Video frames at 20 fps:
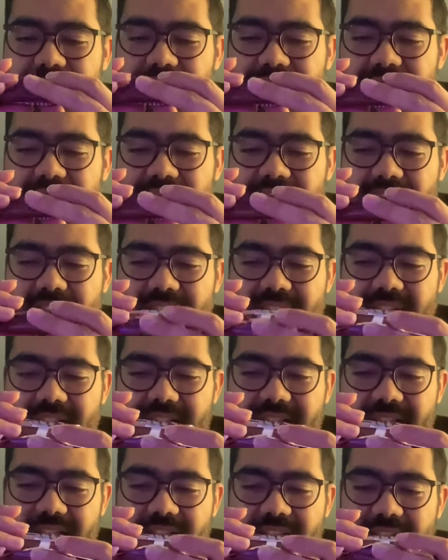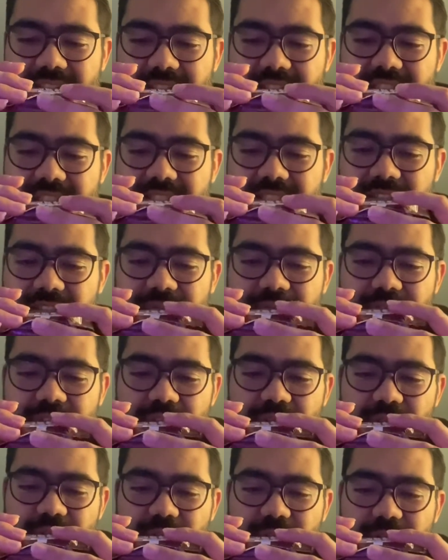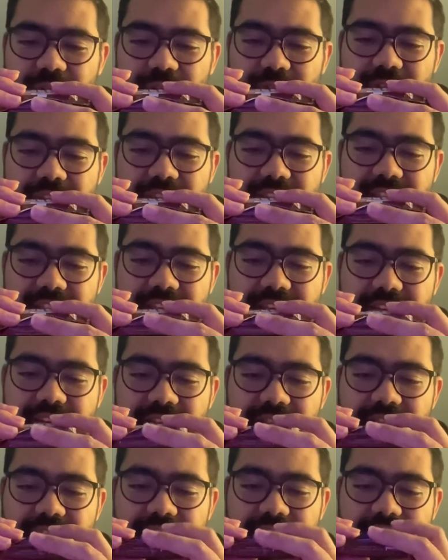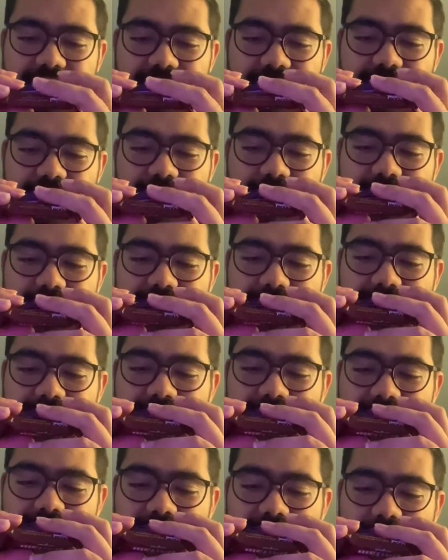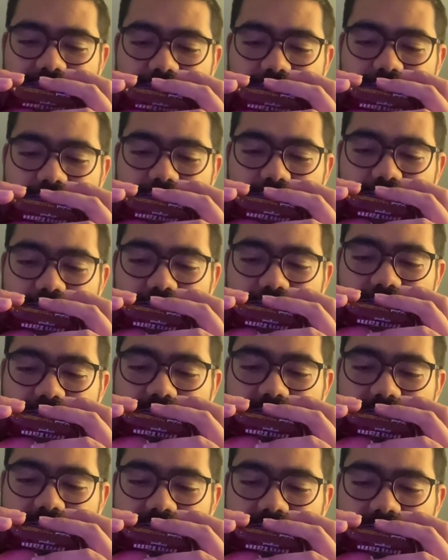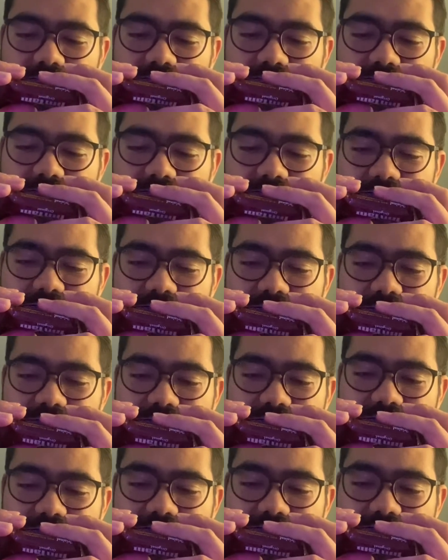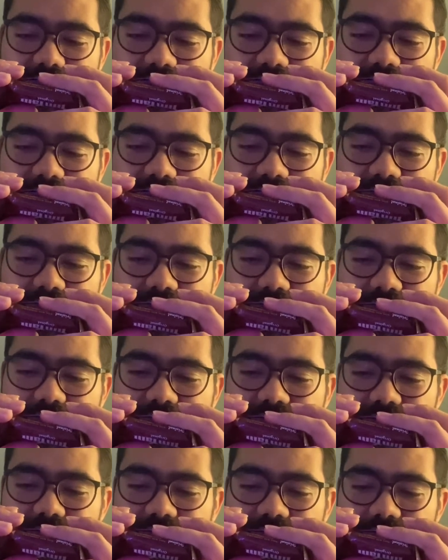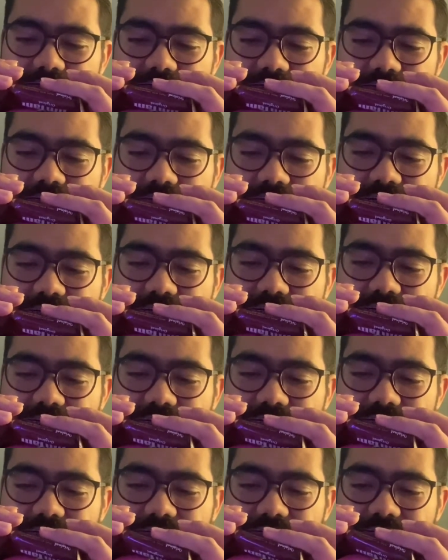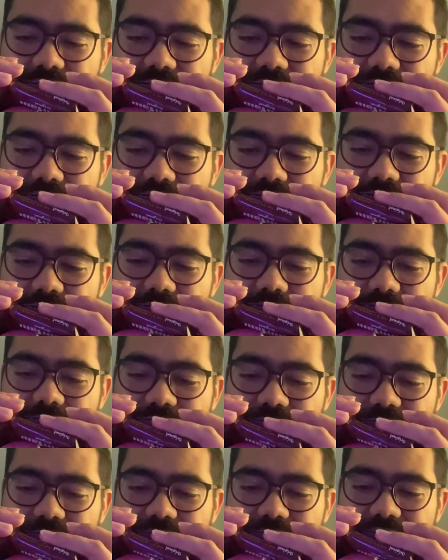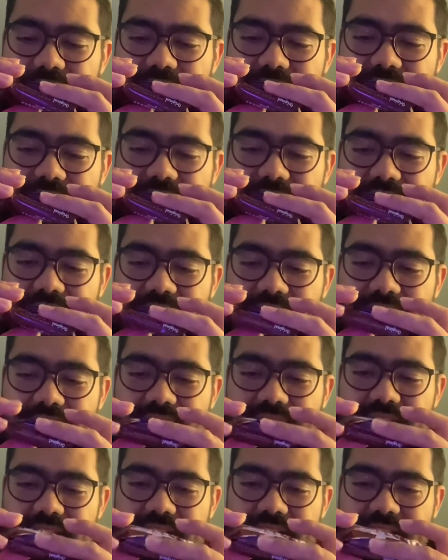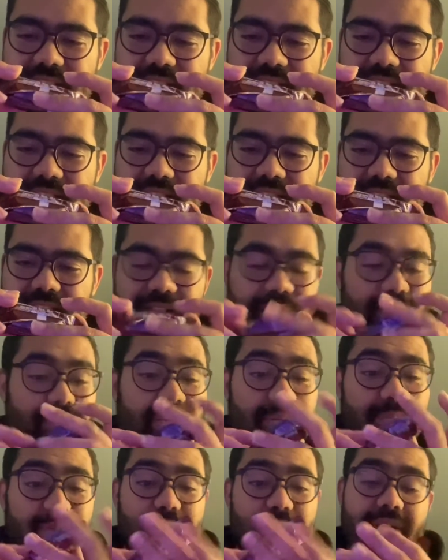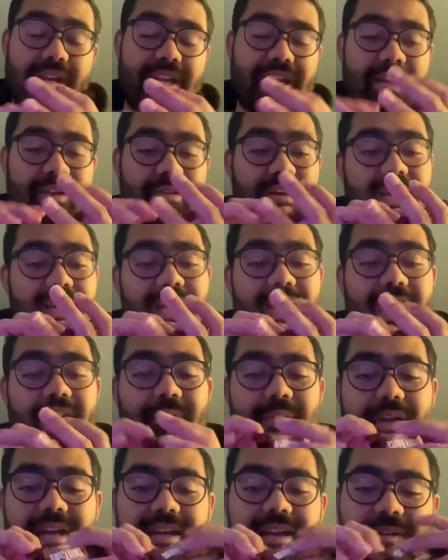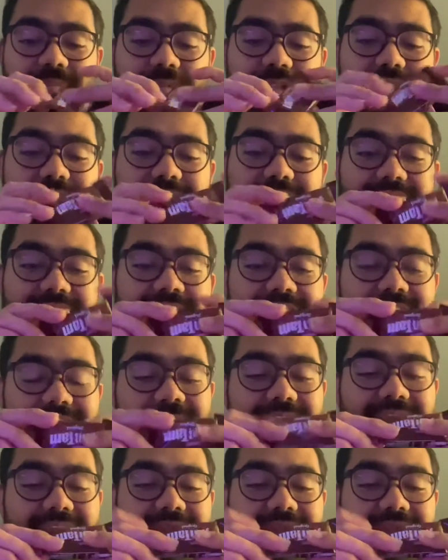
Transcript: in a different order than they are in the US. So finding the calories is eluding me right now. Anyway, I'm just gonna eat it.